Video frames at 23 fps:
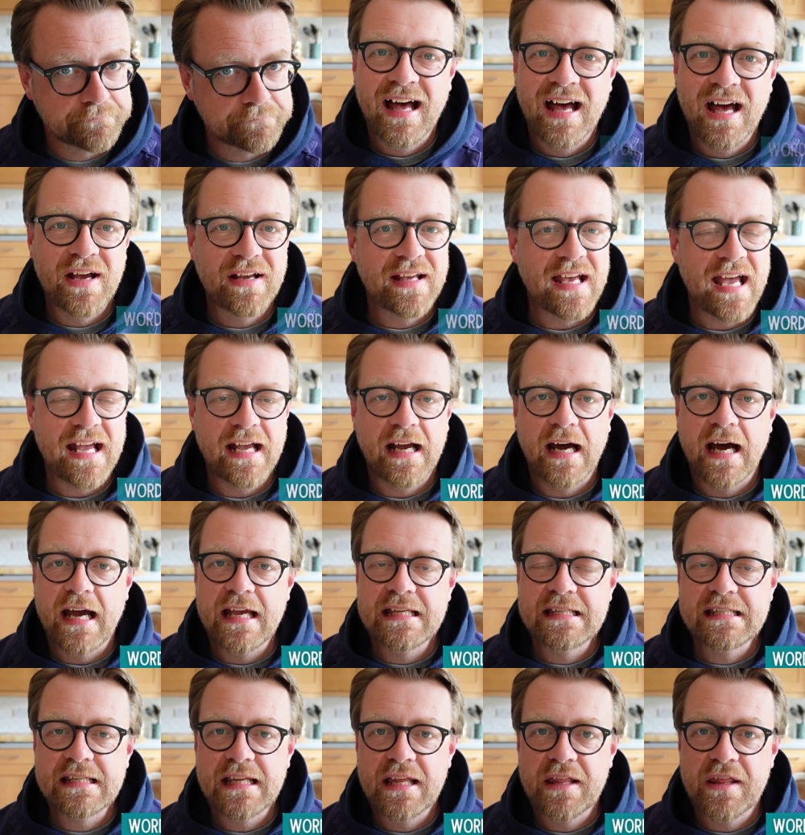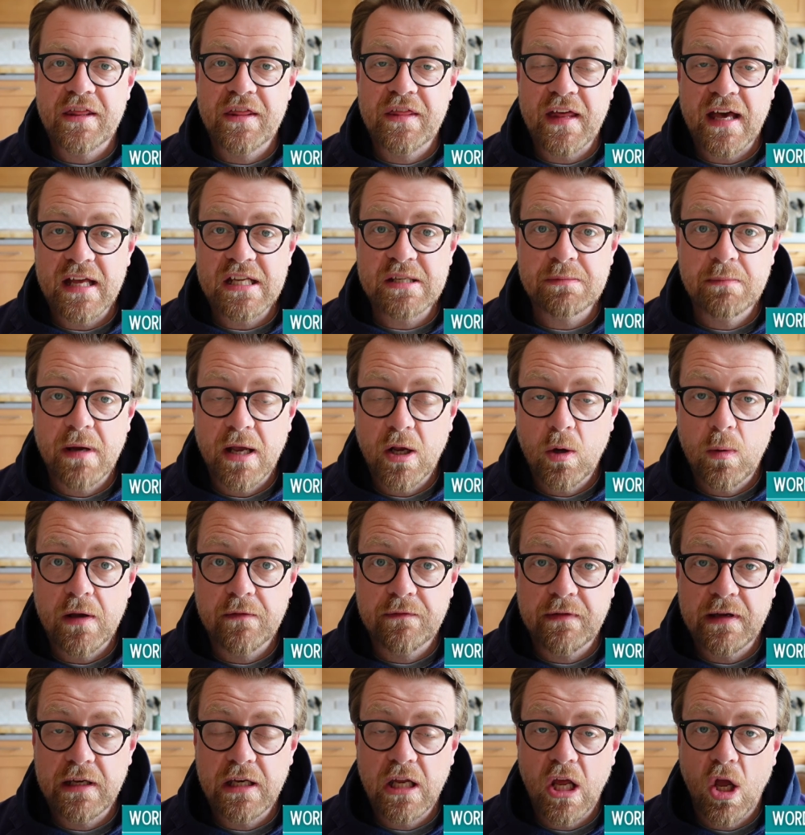Okay guys, that's my quick
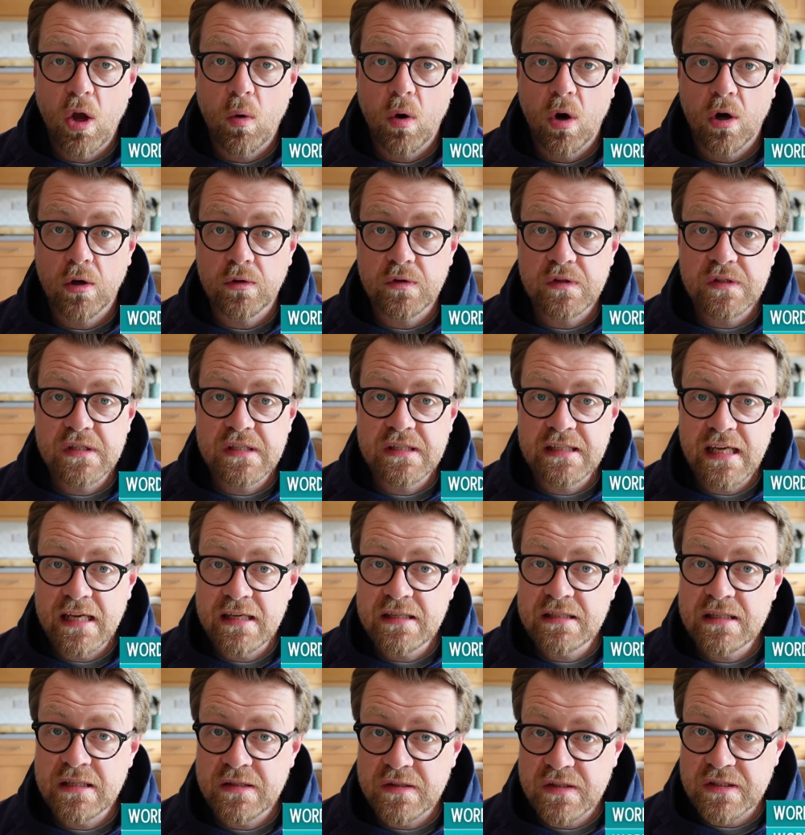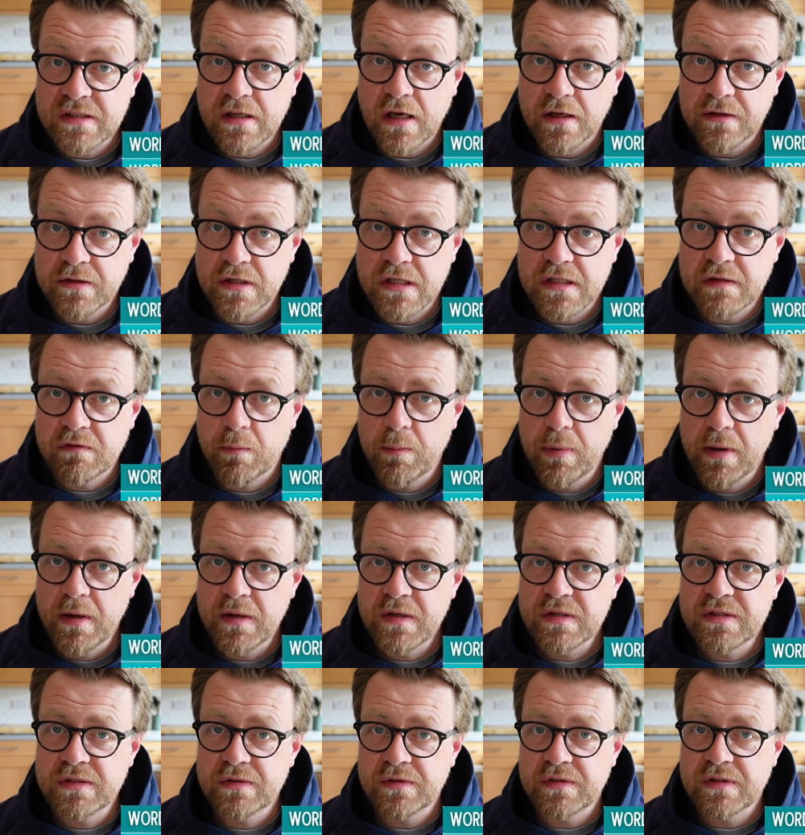video on sentence starters for
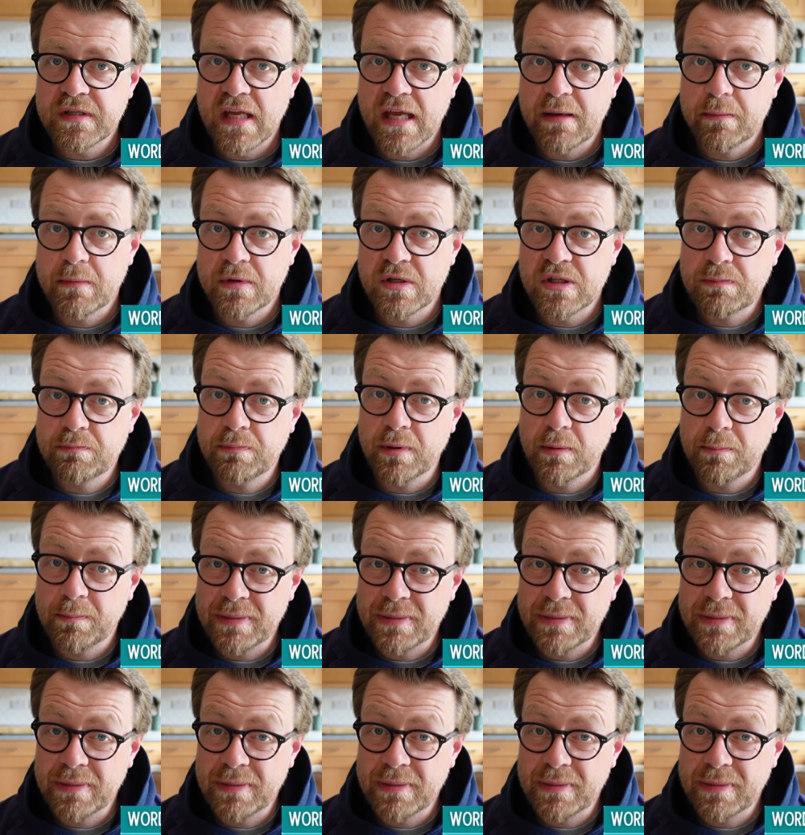personal statements, but